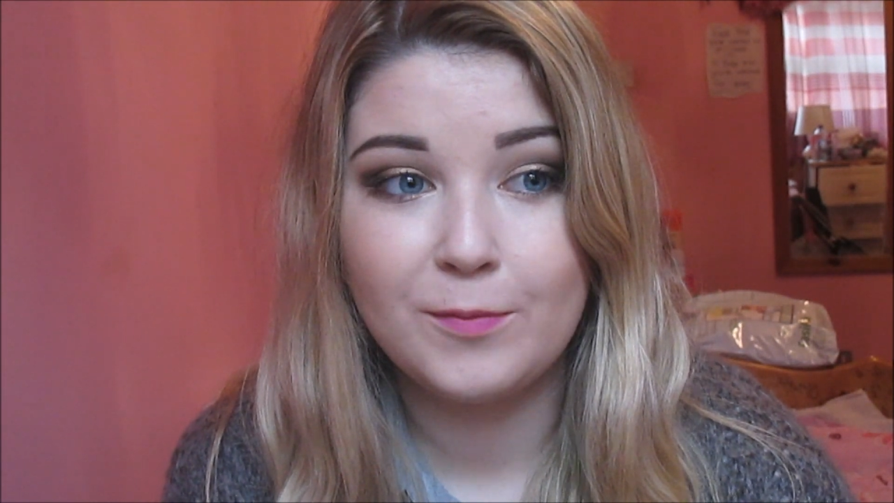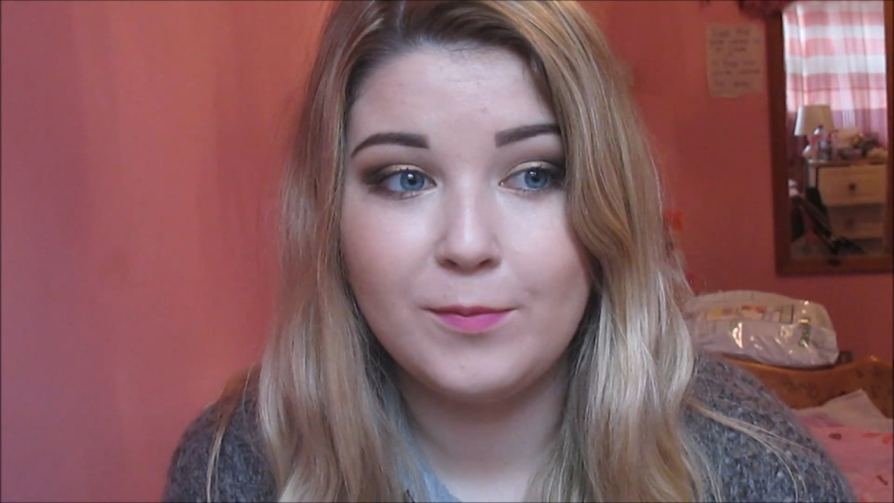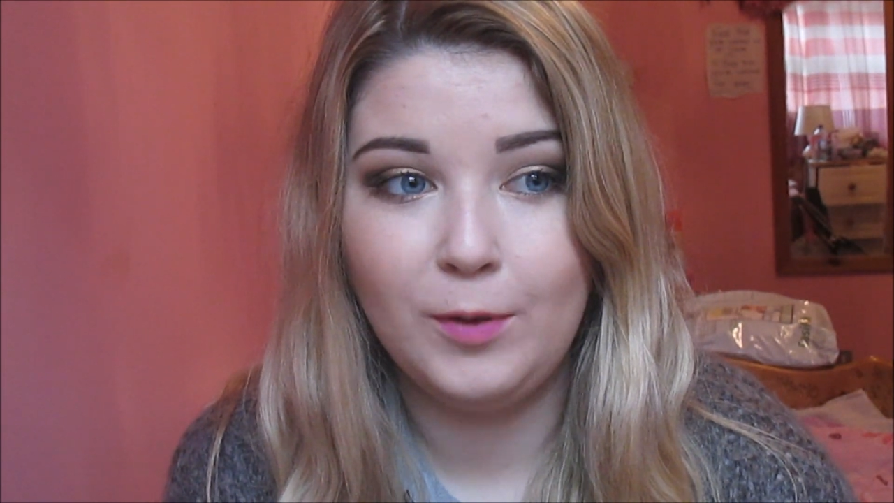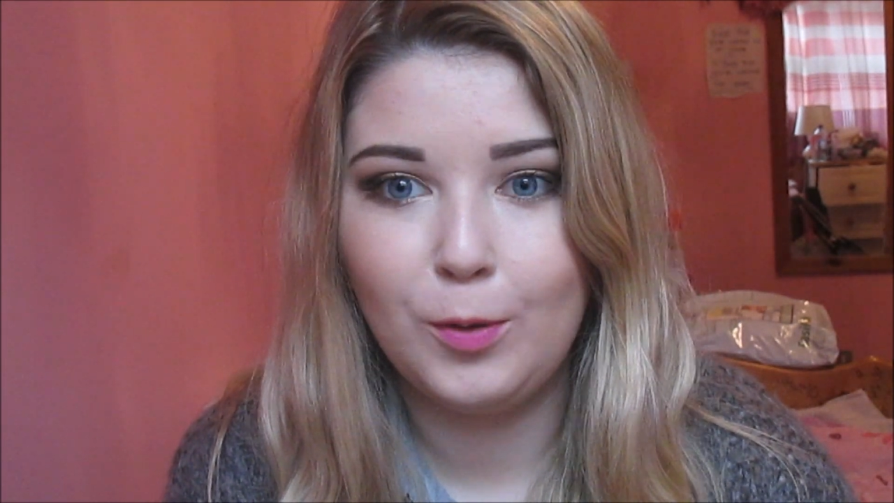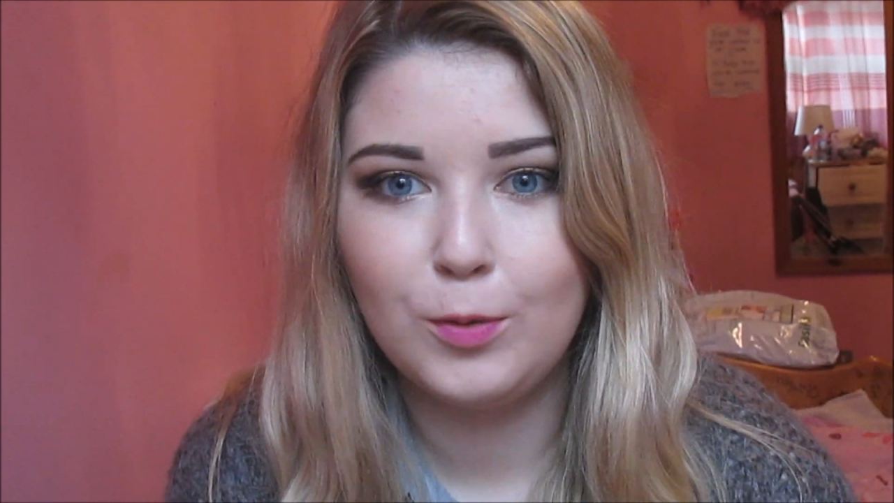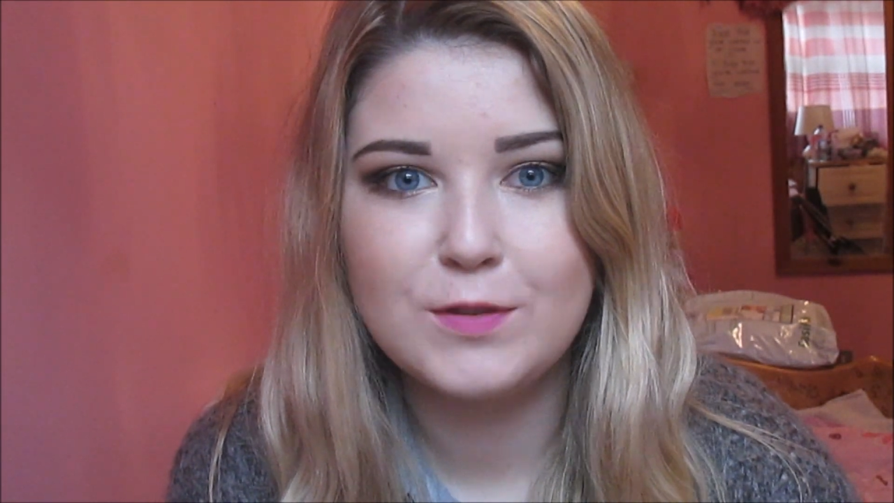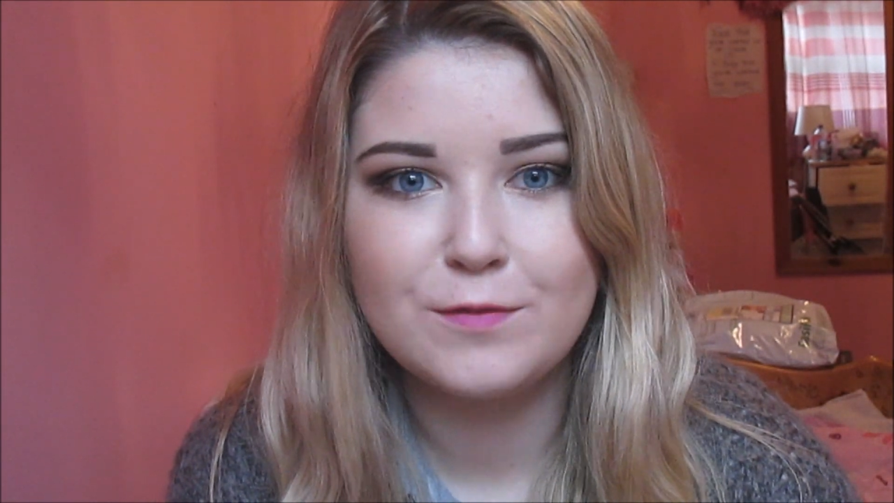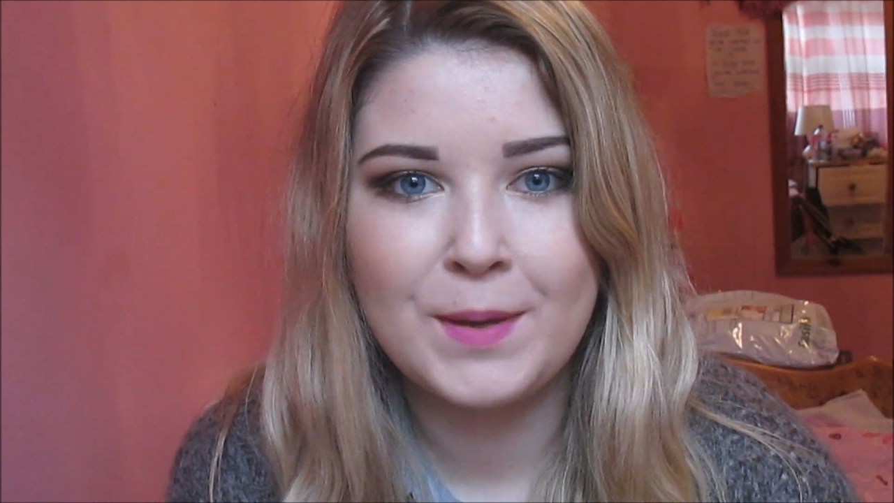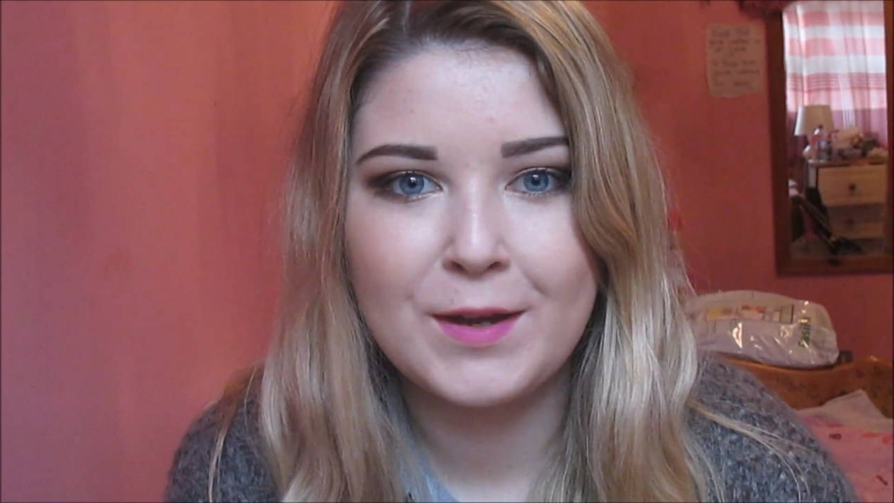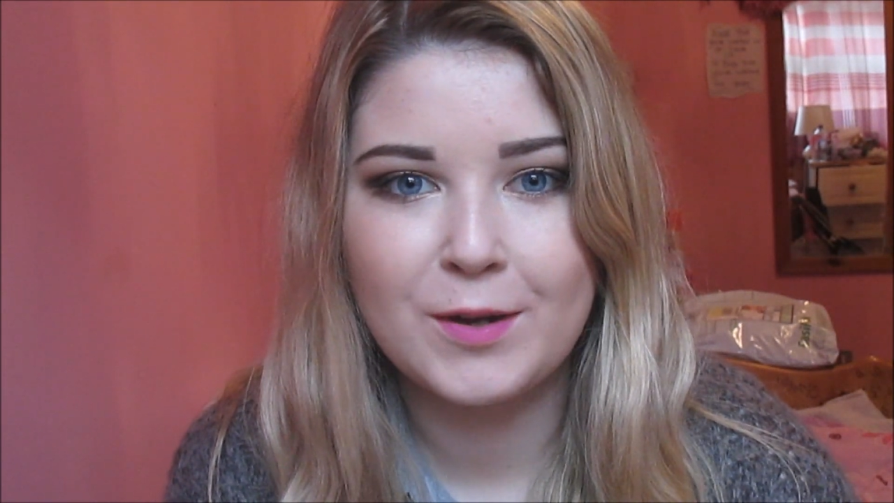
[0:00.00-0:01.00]
loads of
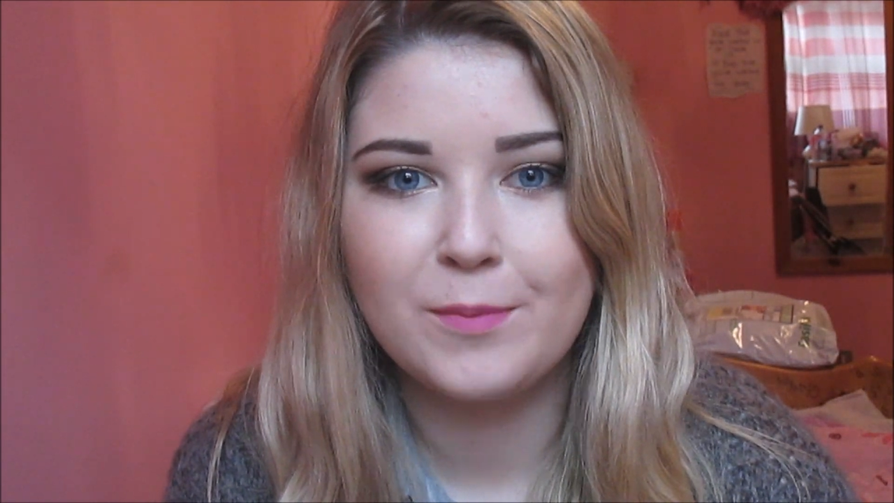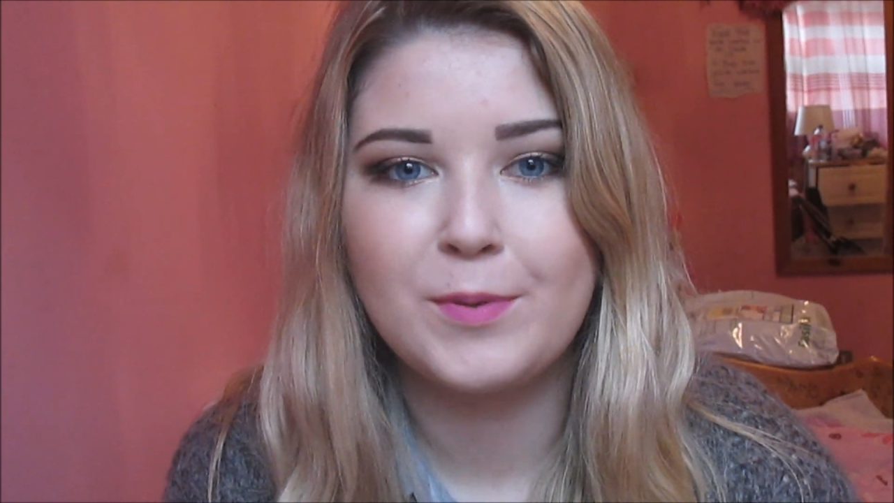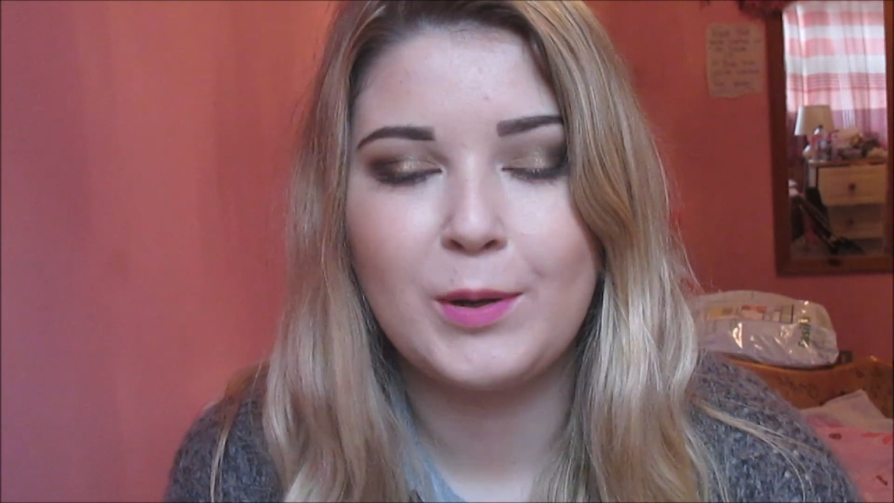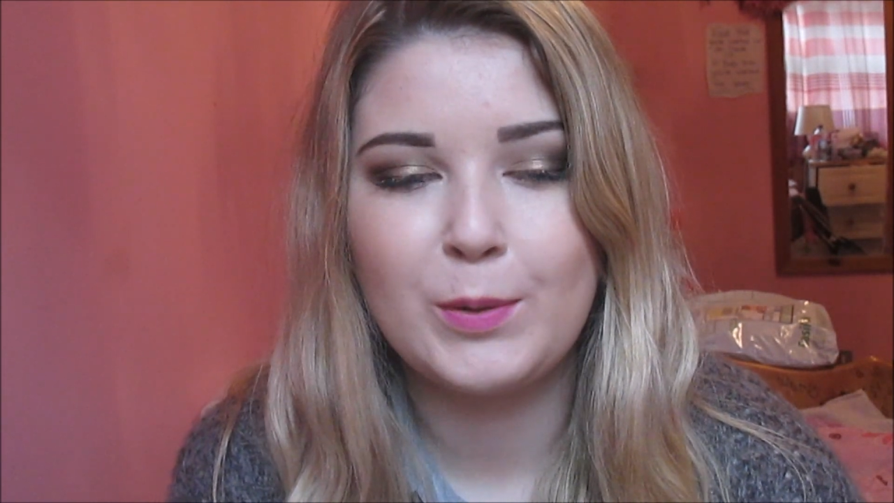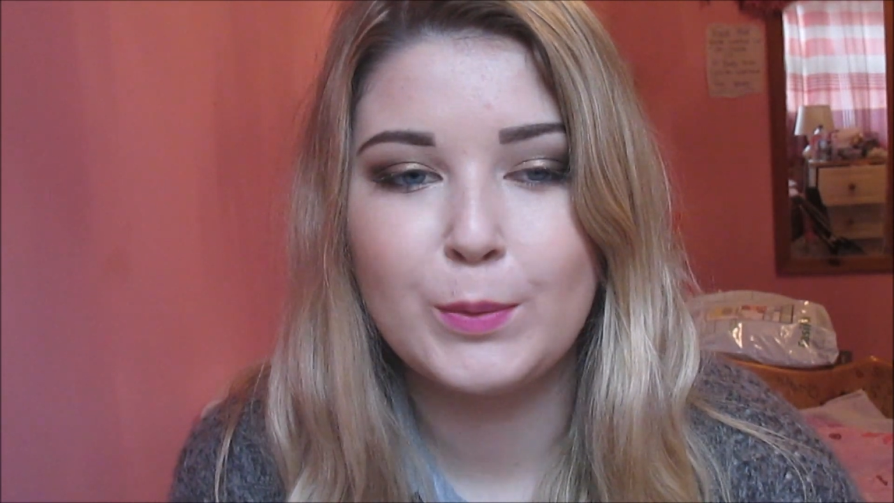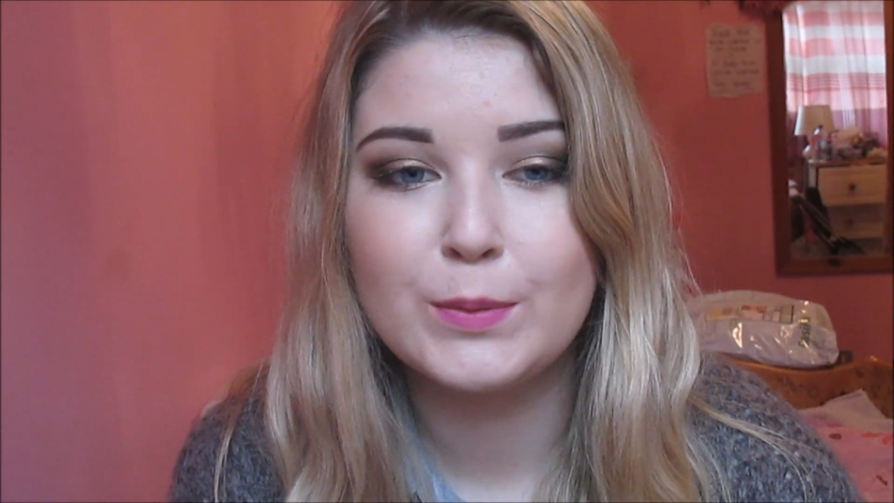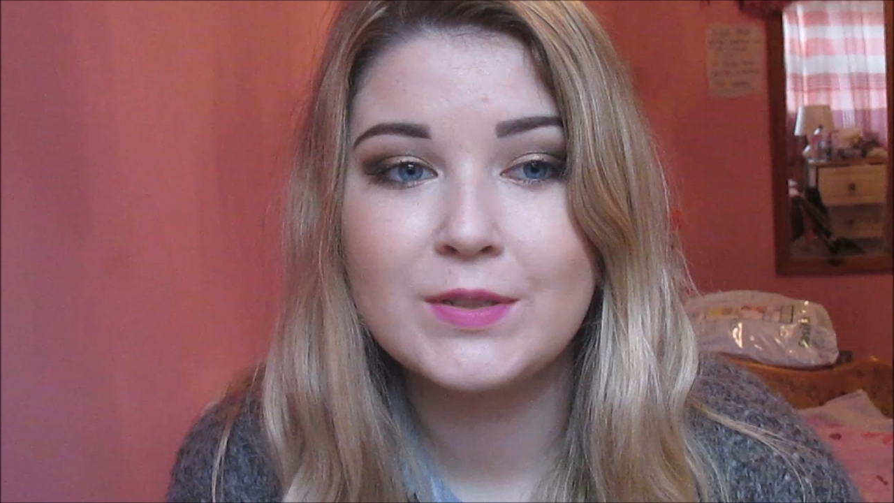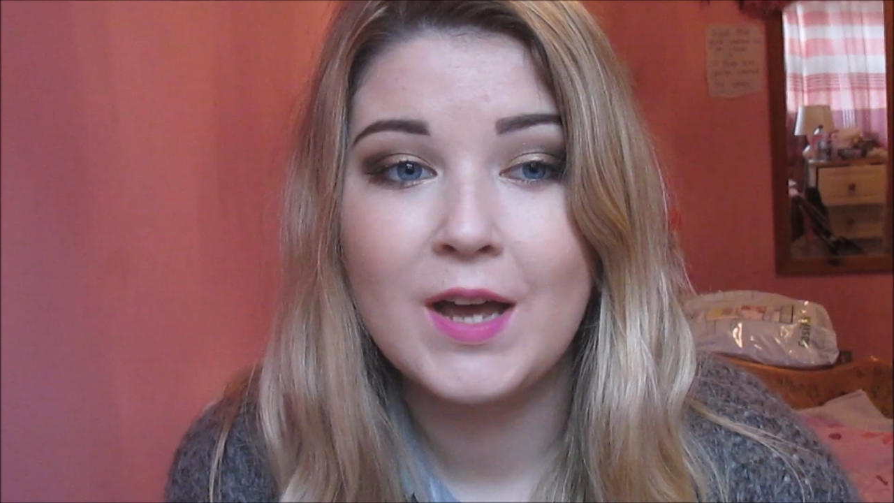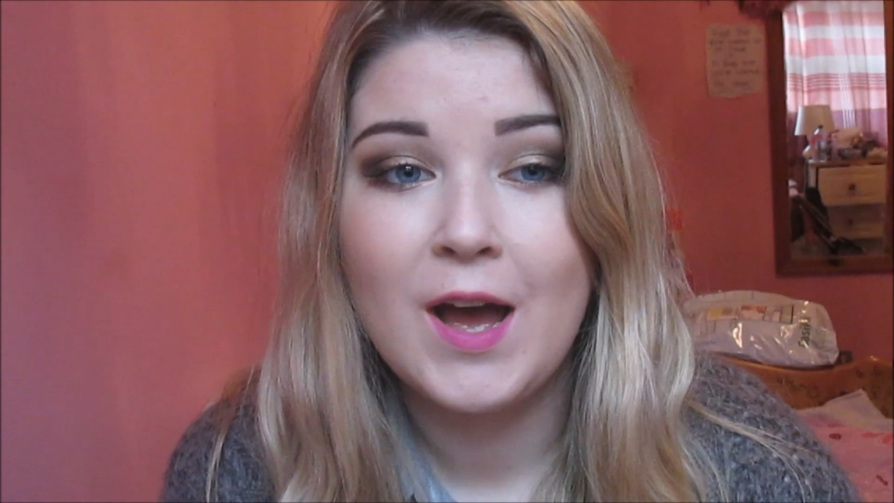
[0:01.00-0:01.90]
makeup, clothes.